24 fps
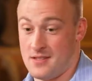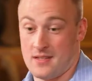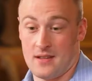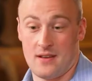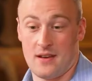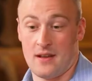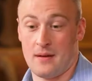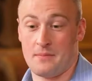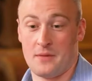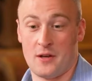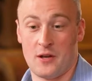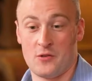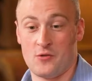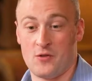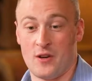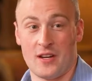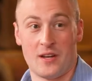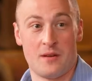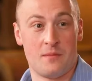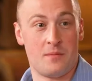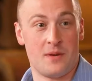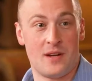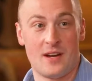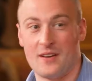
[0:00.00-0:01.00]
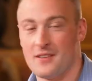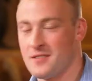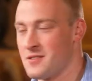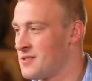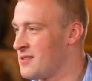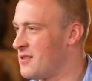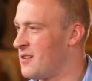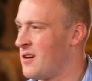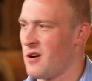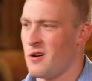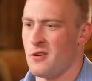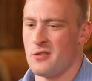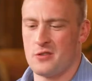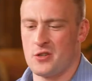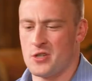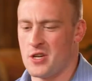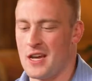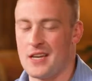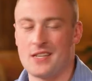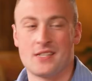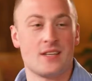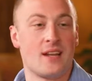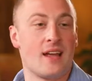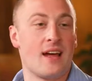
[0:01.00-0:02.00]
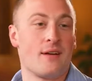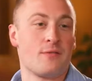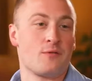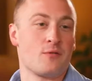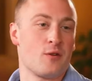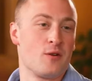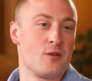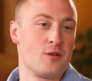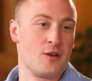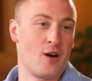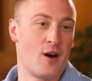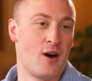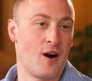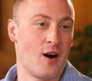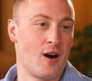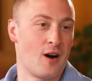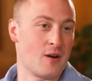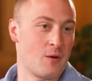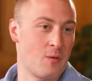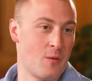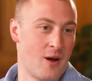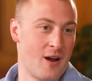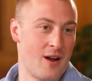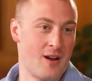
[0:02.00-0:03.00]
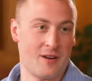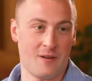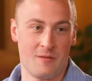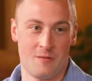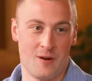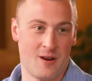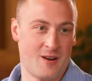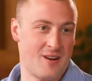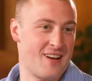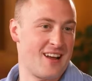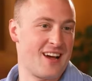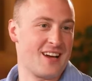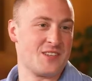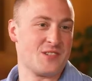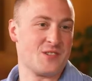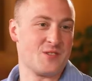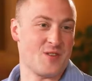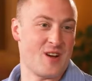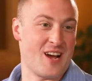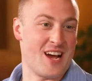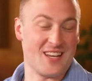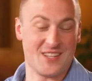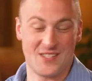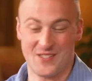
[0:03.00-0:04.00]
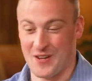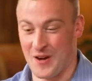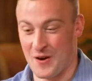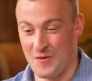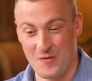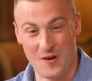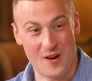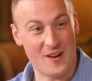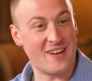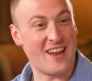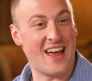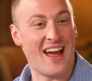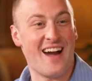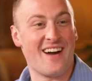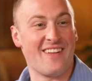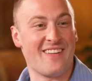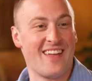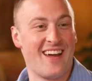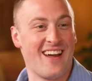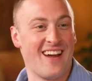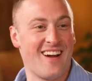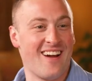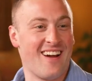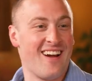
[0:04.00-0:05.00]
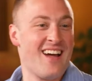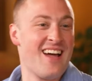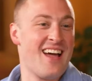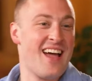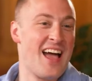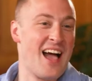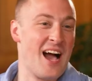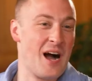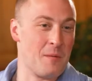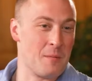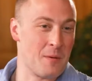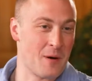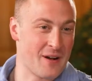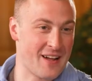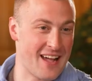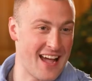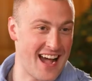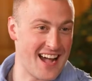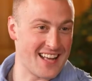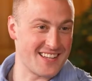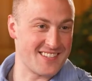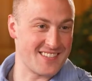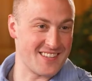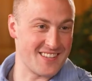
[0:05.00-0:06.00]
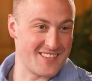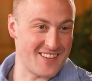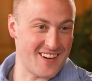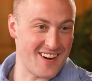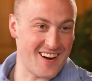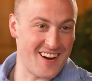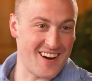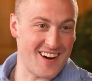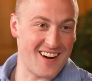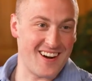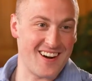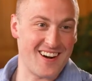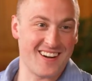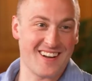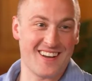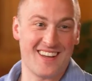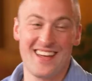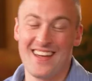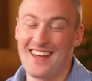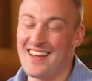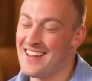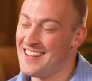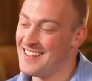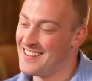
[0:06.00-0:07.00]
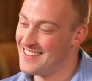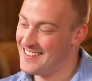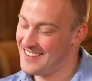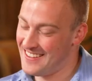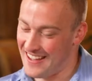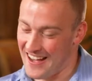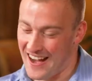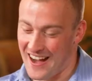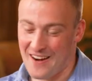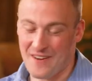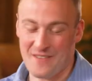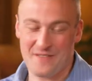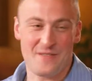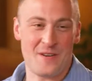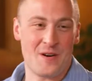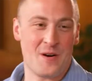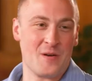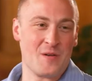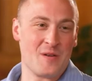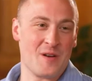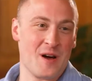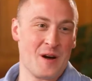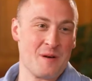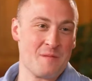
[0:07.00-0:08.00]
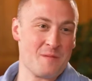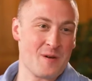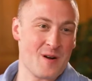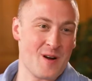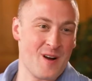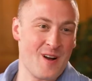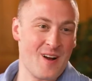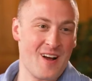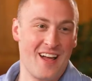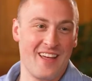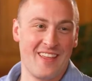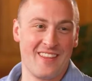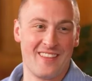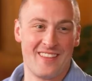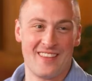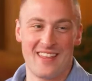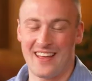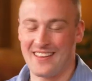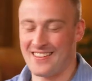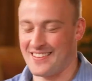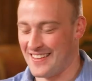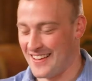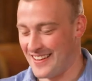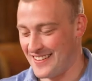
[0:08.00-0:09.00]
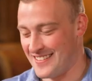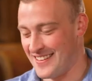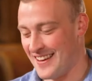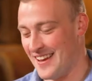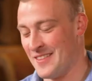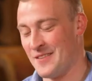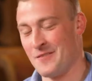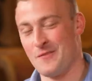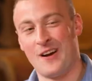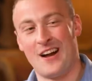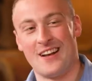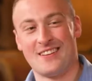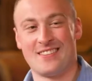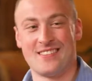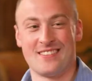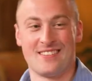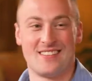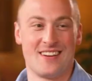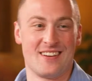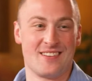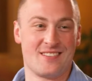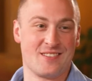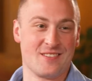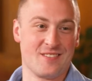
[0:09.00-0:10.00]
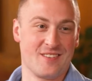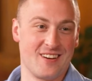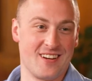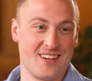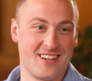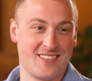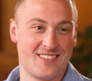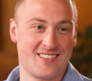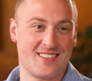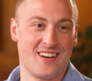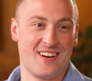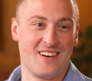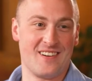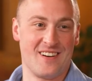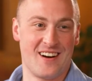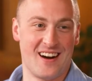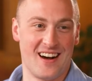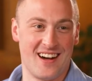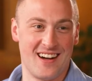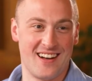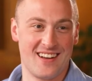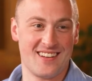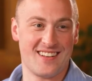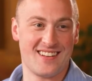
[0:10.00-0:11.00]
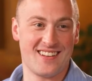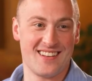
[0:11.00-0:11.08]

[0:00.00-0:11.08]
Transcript: sitting up there drinking beers, girl chasing after a dog wearing, wearing a nice dress. So I run down there, help her catch the dog got her phone number, and as they say, the rest is history. So, so uh, football